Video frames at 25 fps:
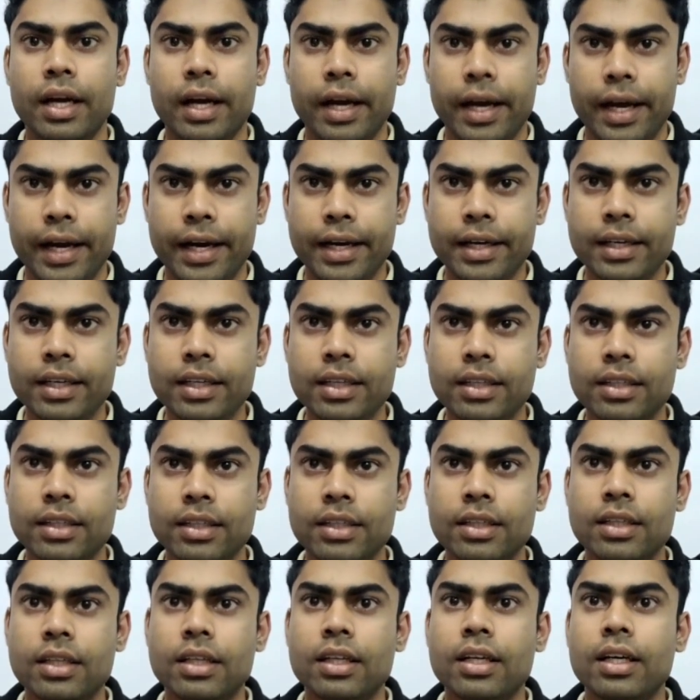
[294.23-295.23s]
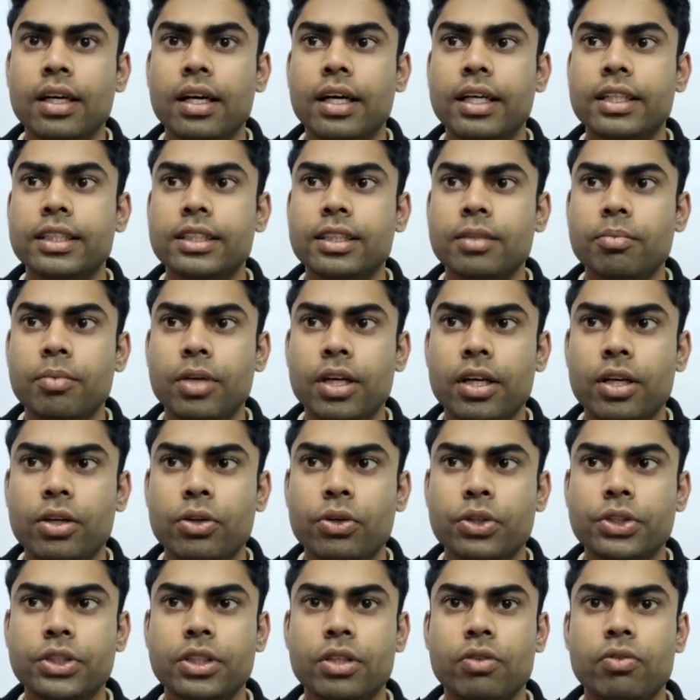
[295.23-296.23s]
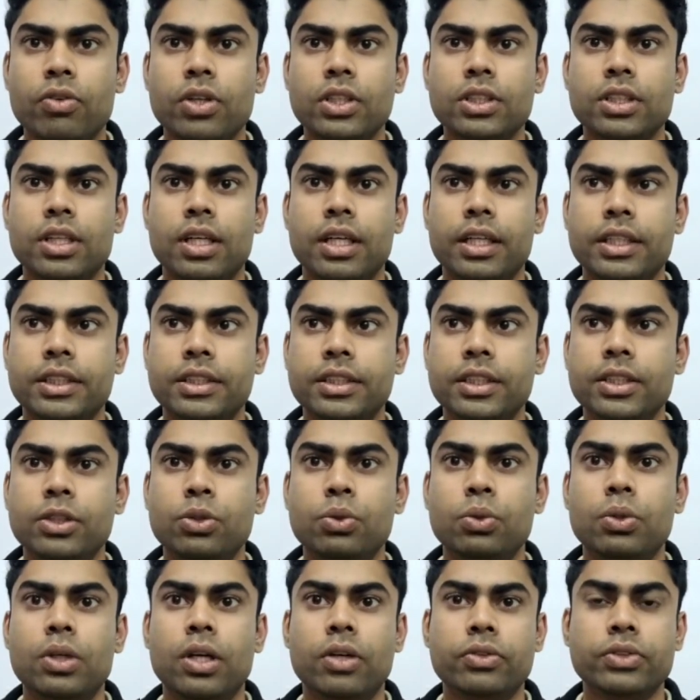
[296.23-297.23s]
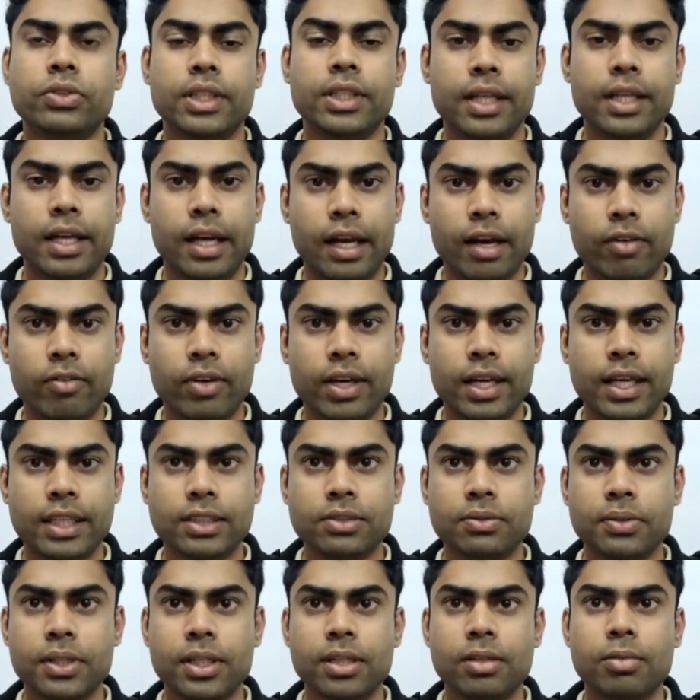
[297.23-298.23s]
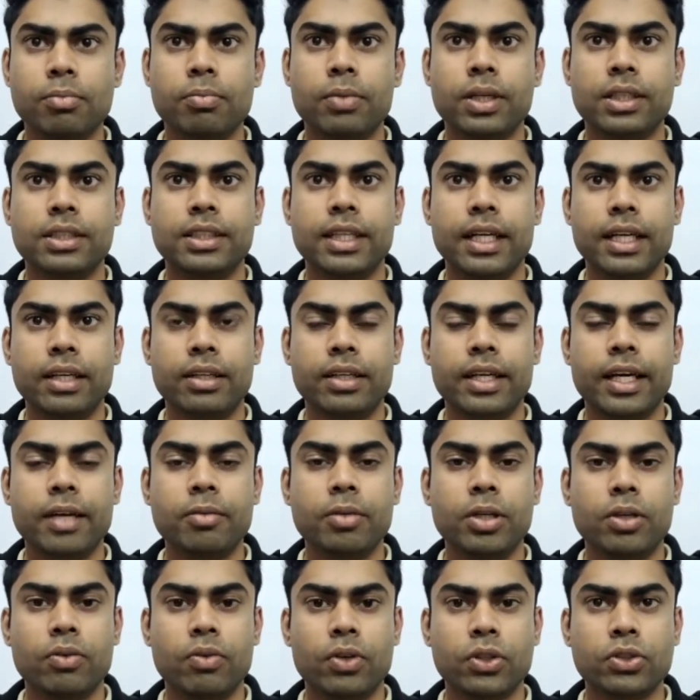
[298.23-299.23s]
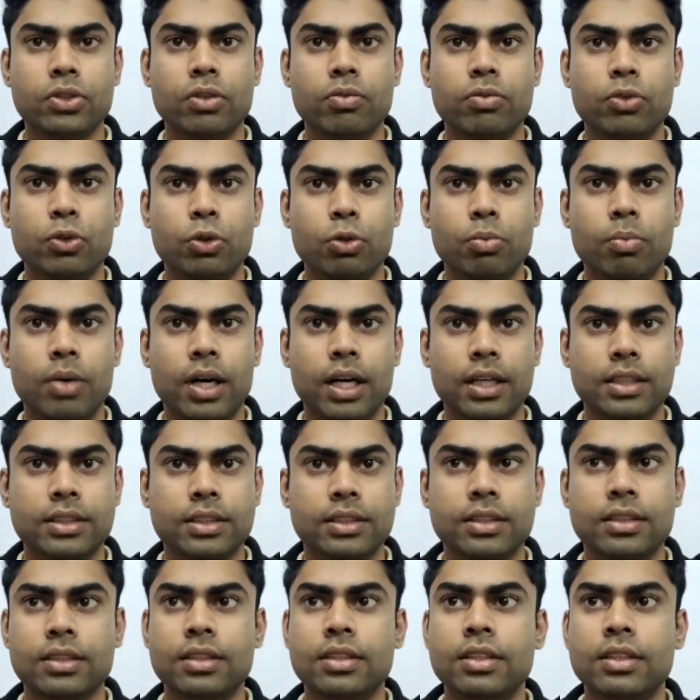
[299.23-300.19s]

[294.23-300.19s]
And a similar question was asked in 2011 as well, but that time it was of 2 marks.